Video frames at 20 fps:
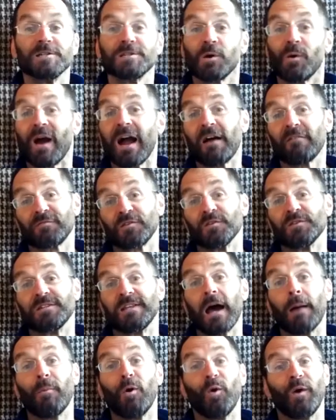So after
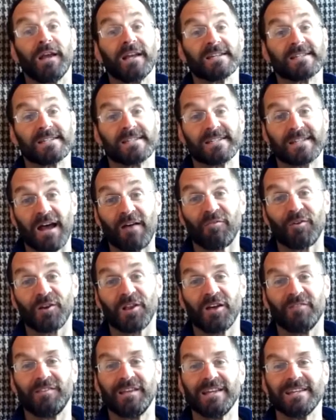demoing
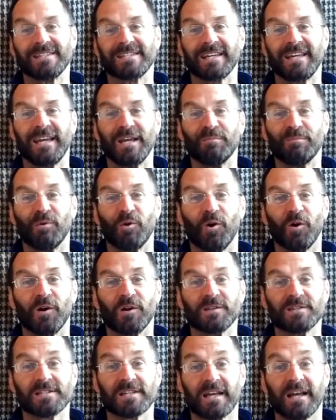several of these
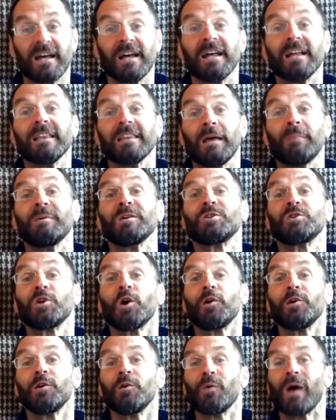keyboards, let me
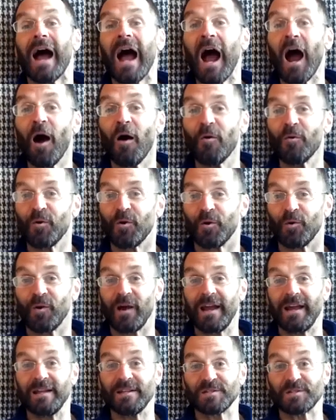show you how
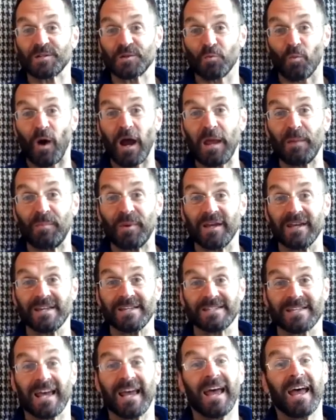great Swype
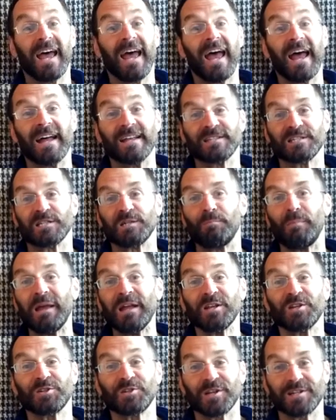is at
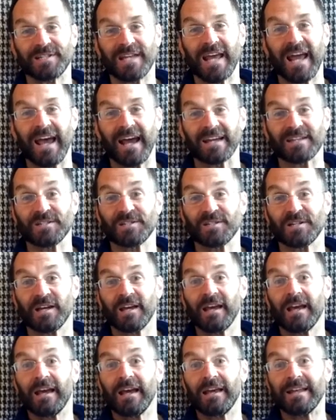speech-to-text